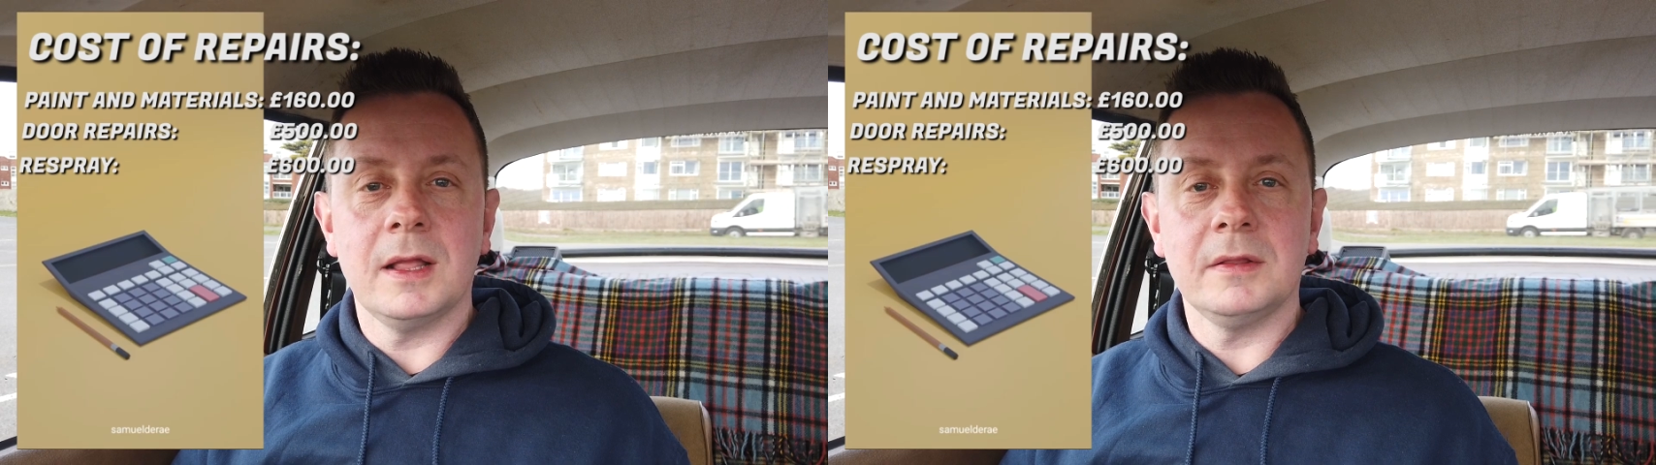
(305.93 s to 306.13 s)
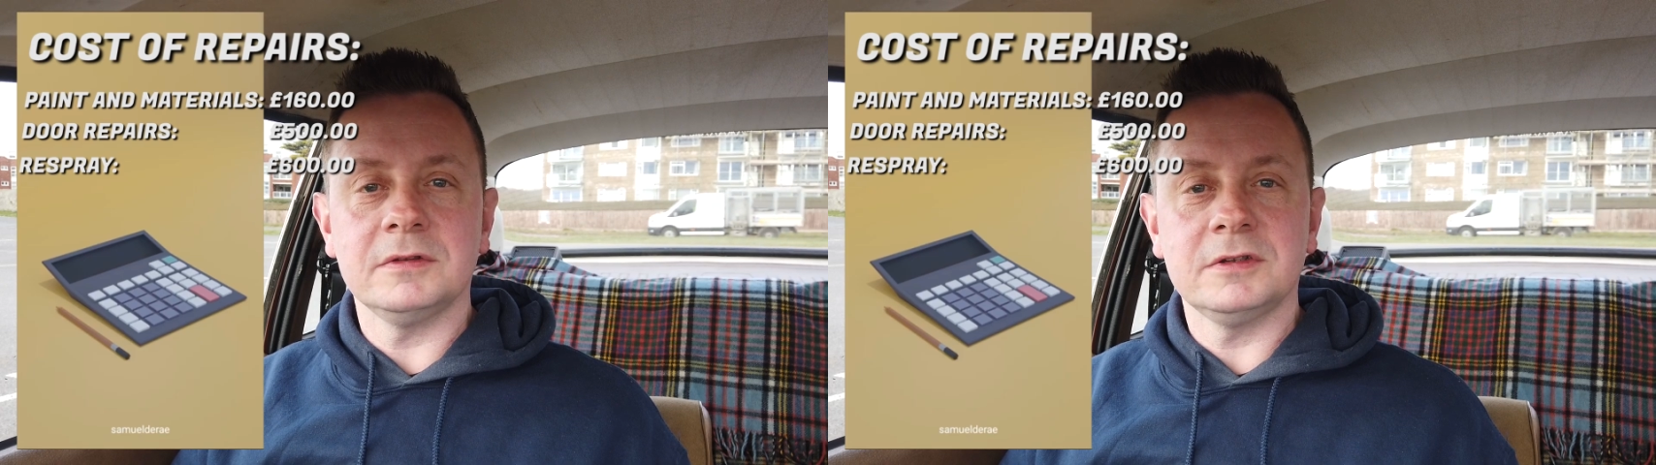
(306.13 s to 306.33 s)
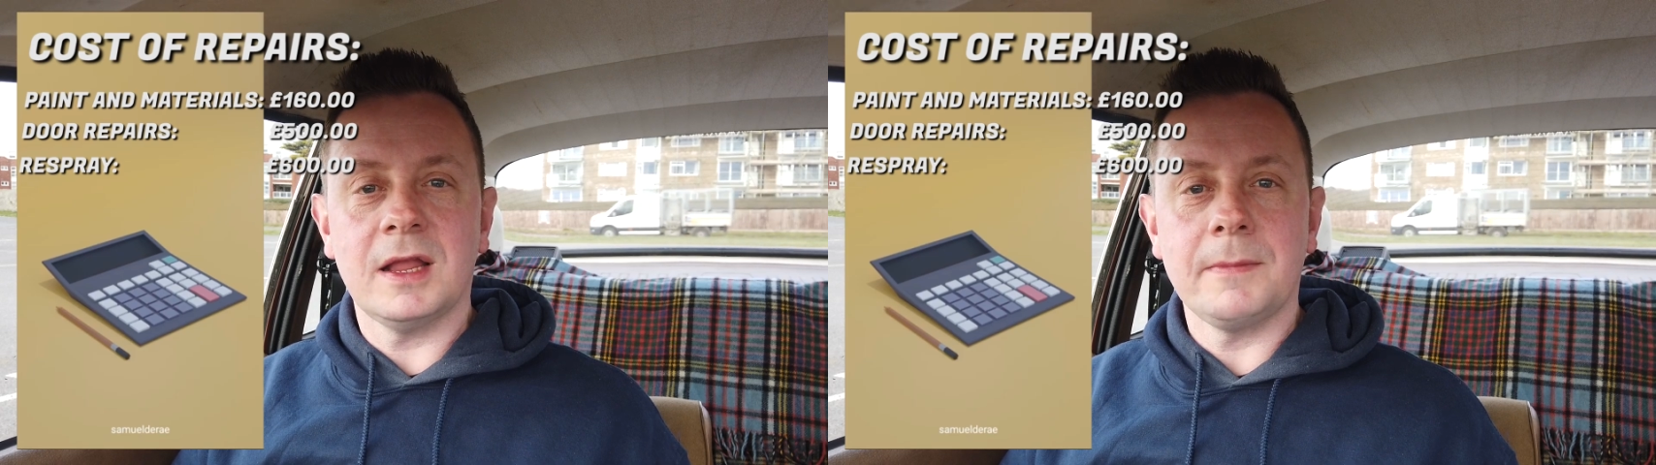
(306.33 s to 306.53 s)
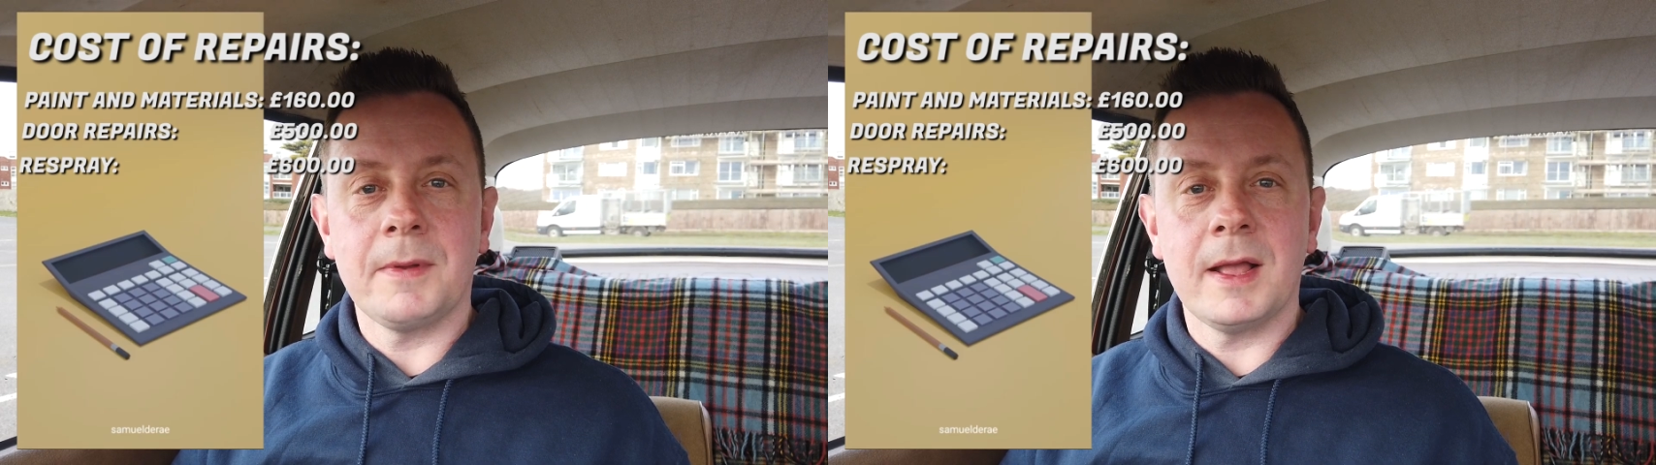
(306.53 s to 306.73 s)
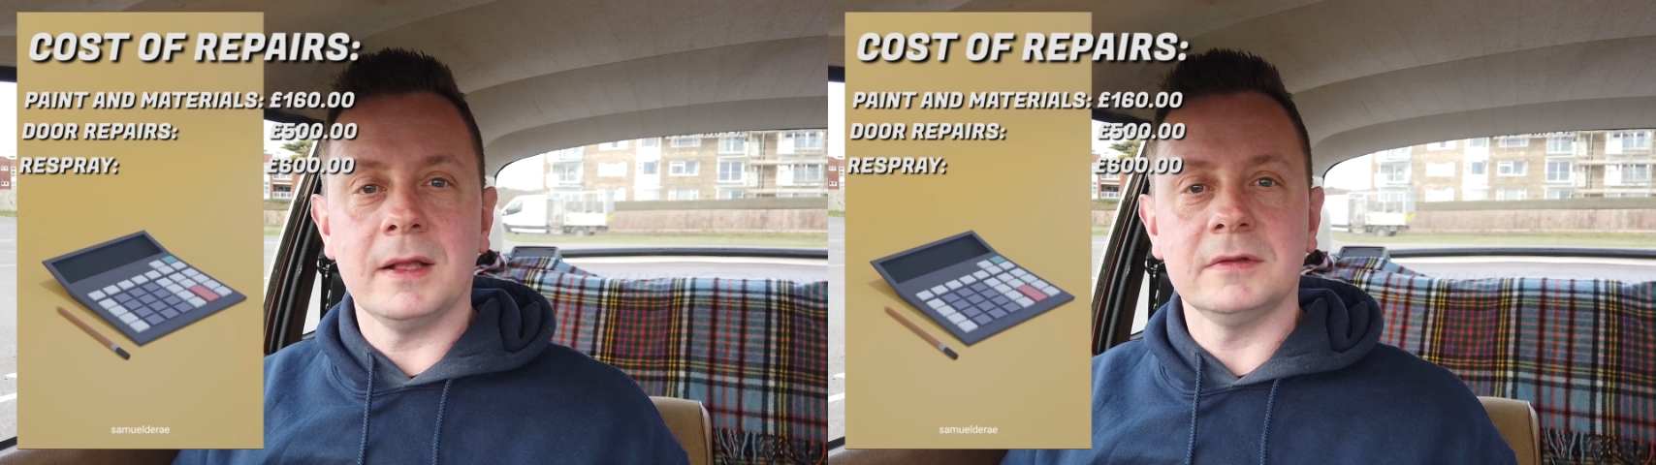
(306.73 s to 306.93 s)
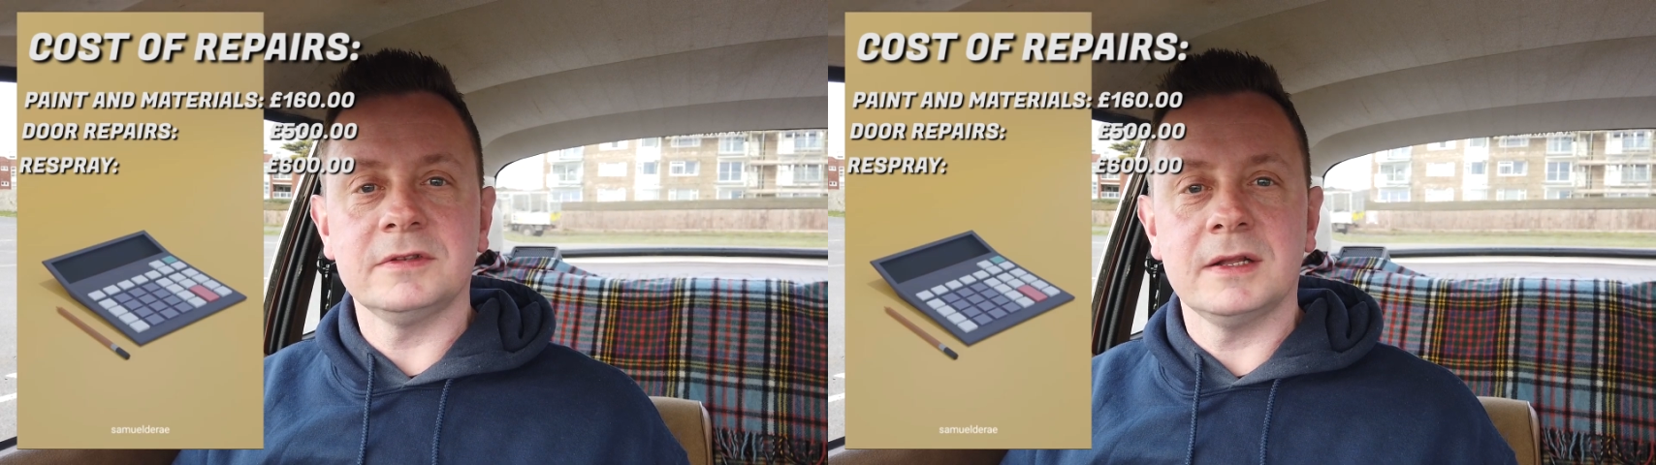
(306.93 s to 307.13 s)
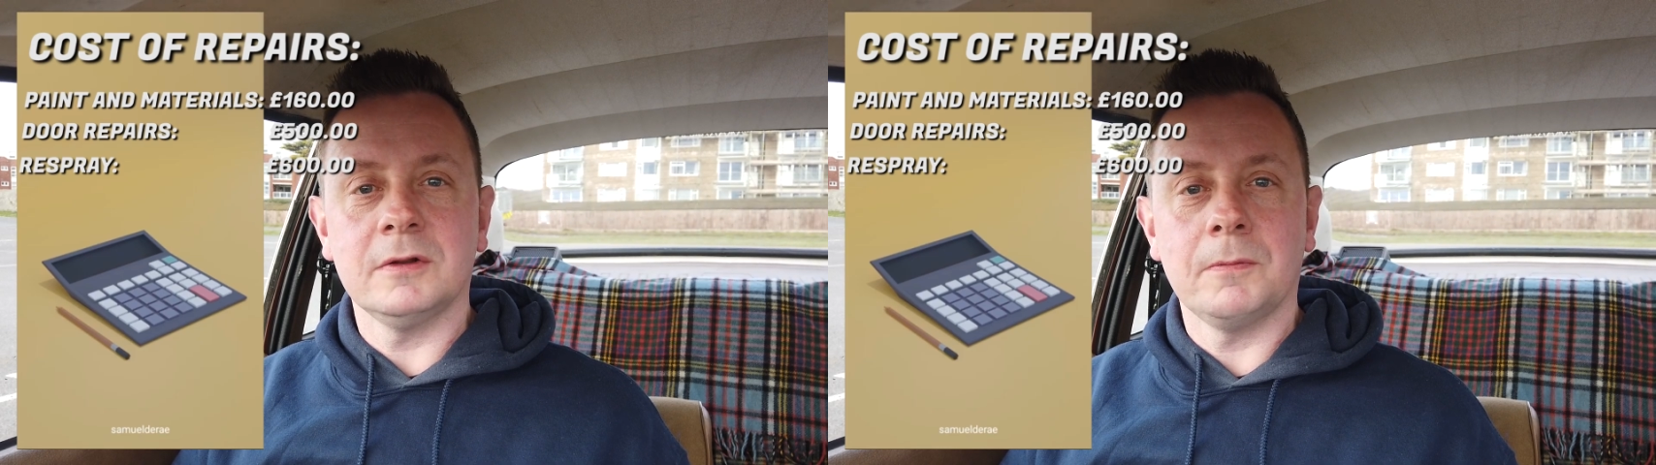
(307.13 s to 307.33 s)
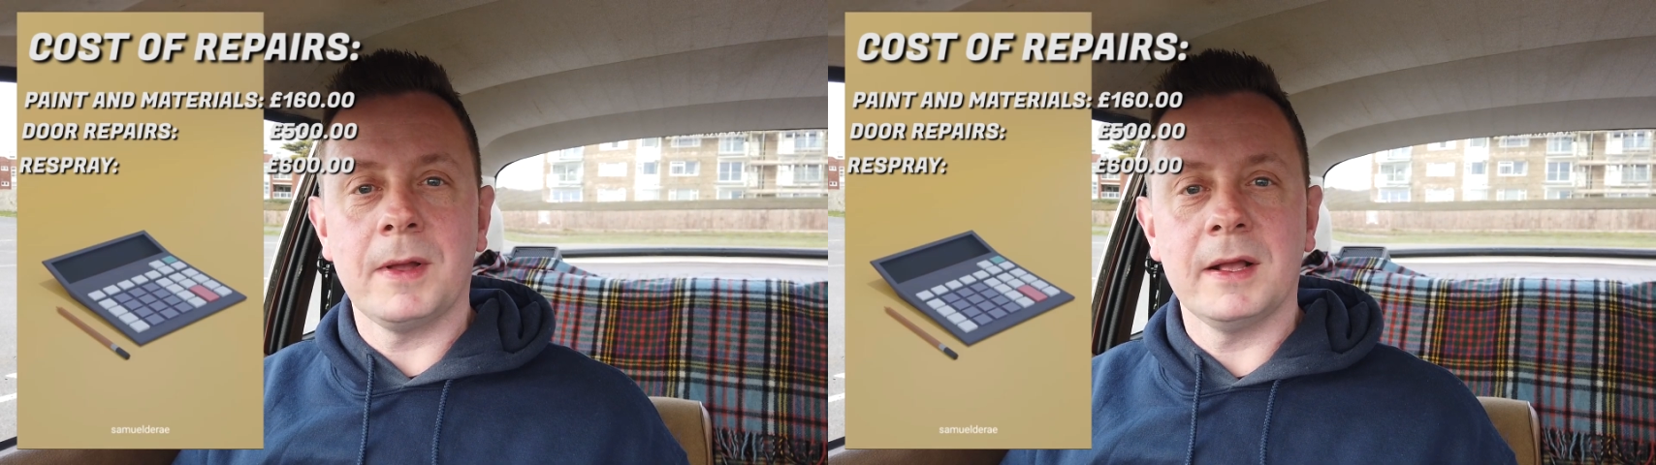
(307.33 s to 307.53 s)
get the shape back,
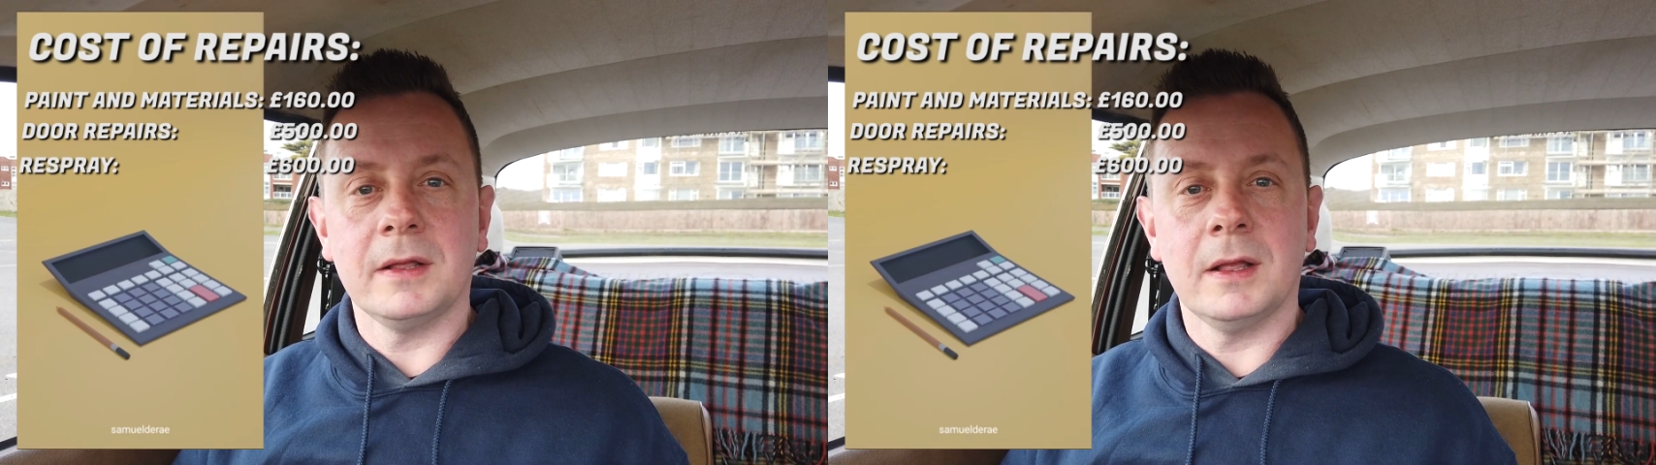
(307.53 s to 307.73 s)
sandal back,